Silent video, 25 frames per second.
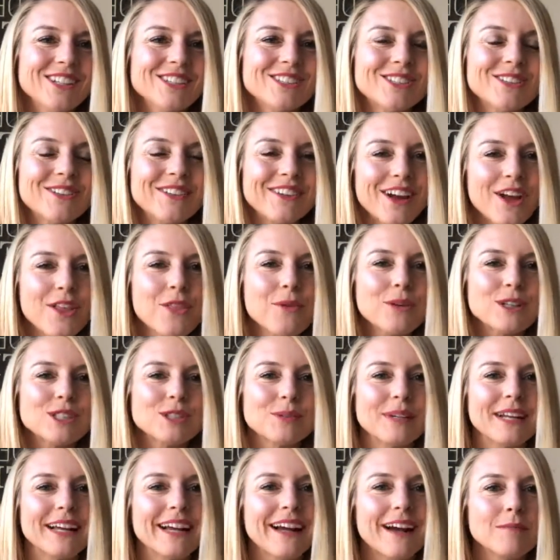So in other words,
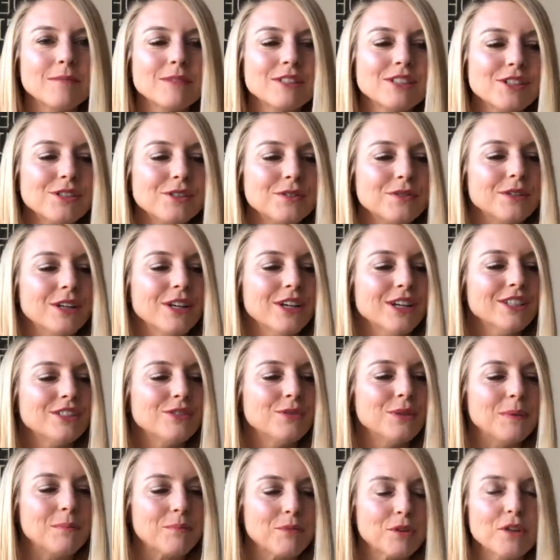when it comes to
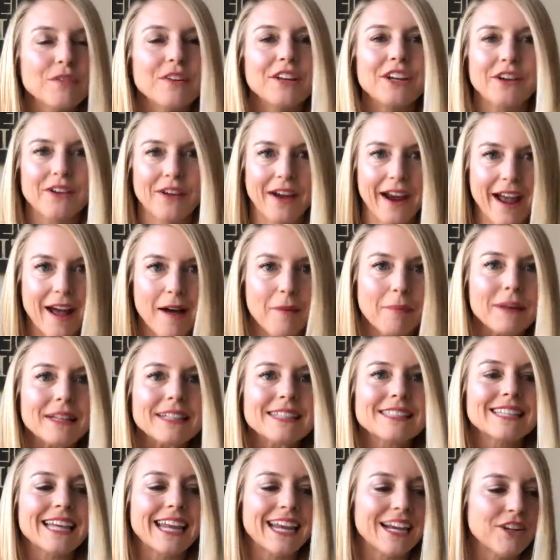improving your
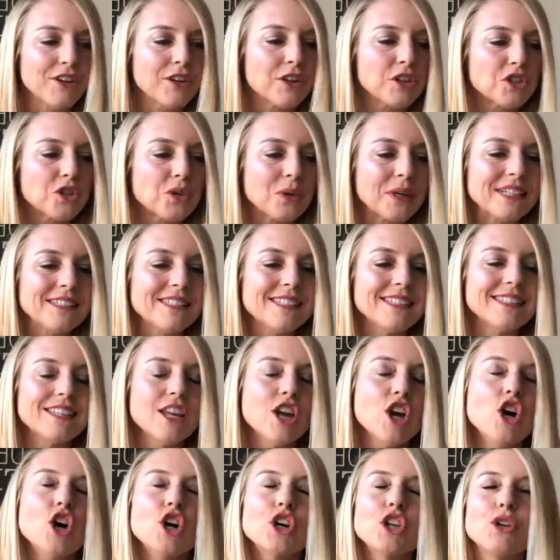habits and your choices,
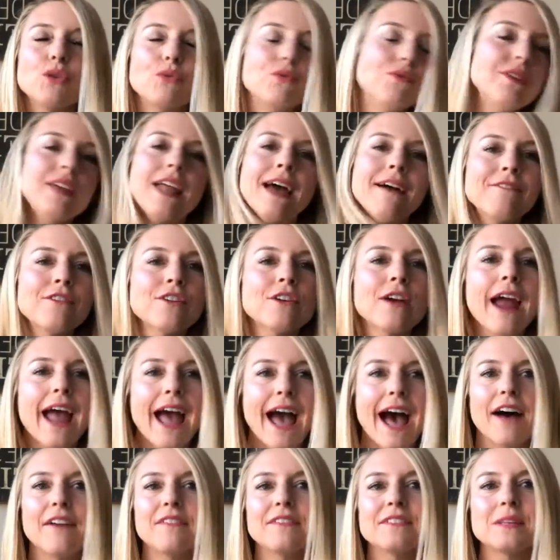you never
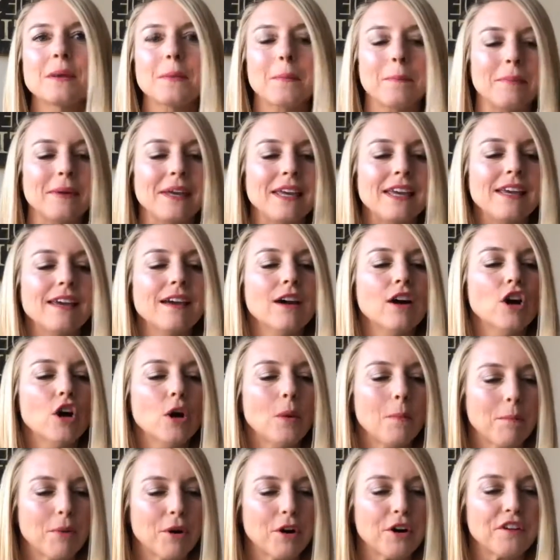have to be
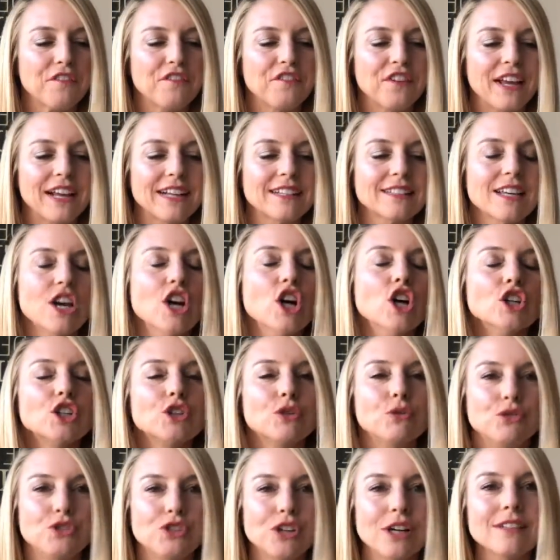perfect.
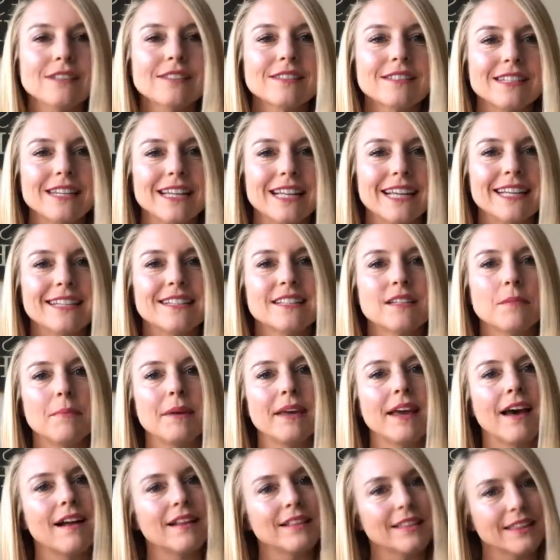You just need to
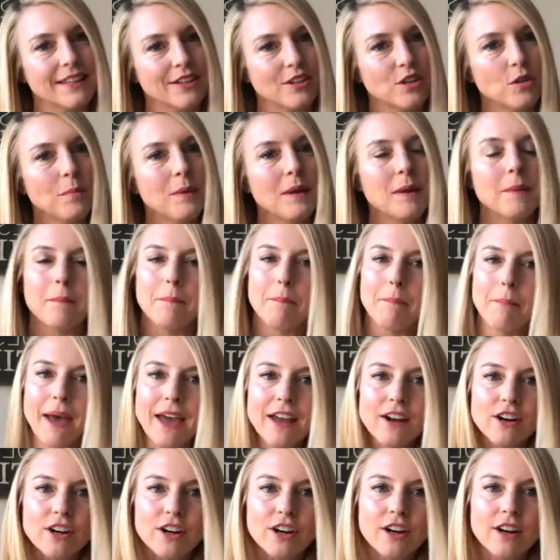be a little bit
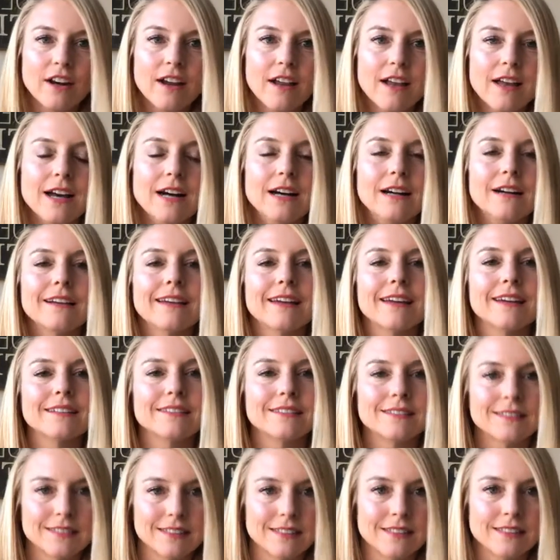better
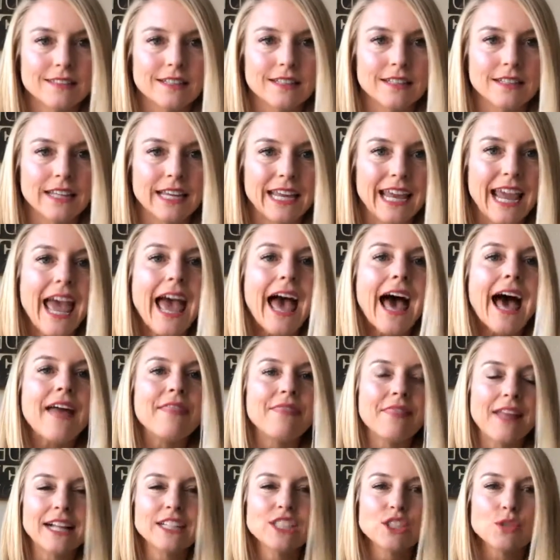consistently.
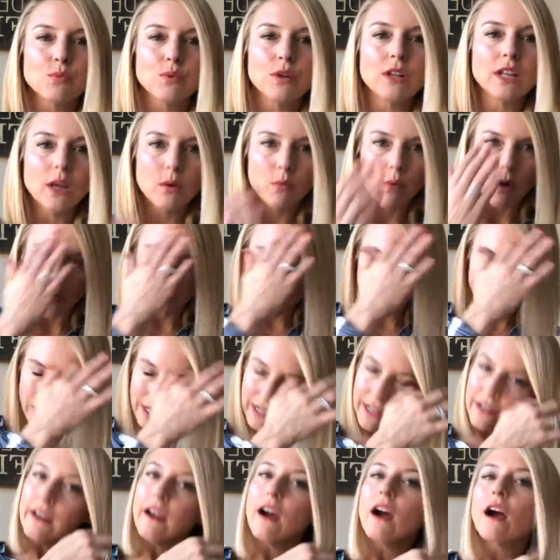And that's really what
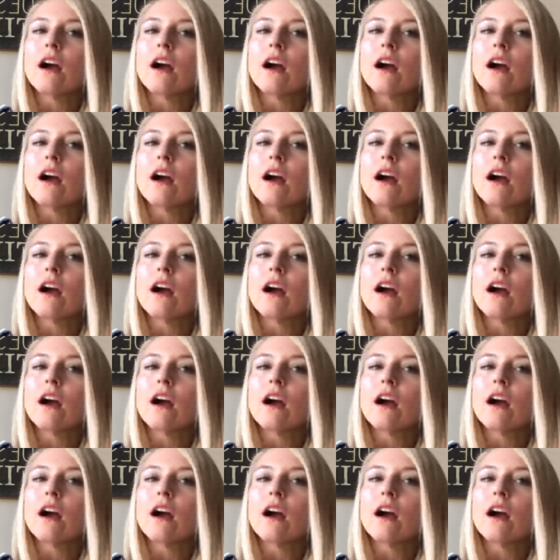we